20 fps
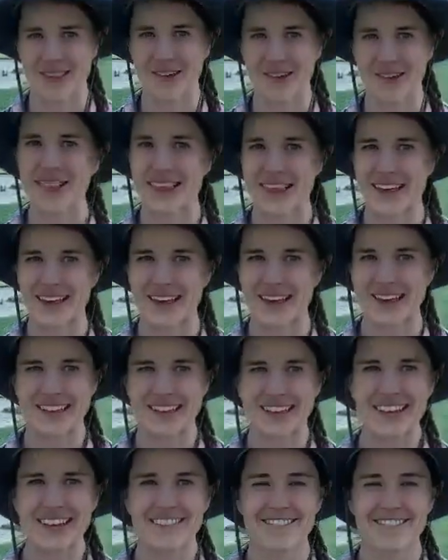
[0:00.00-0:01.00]
So I think
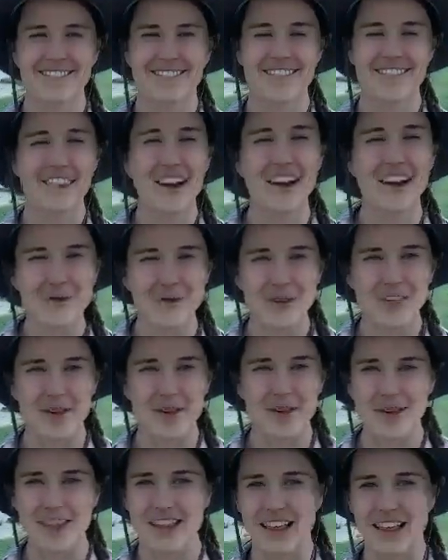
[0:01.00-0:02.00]
starting with
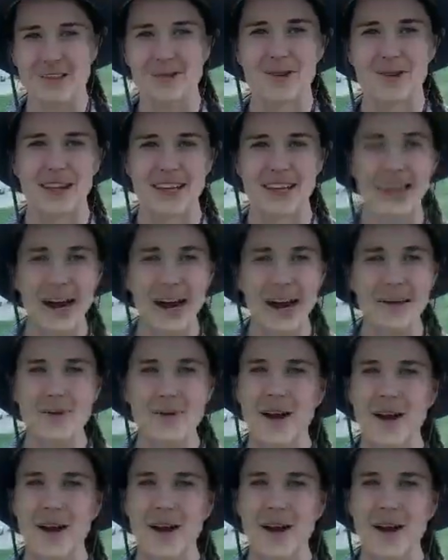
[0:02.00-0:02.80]
something that you really care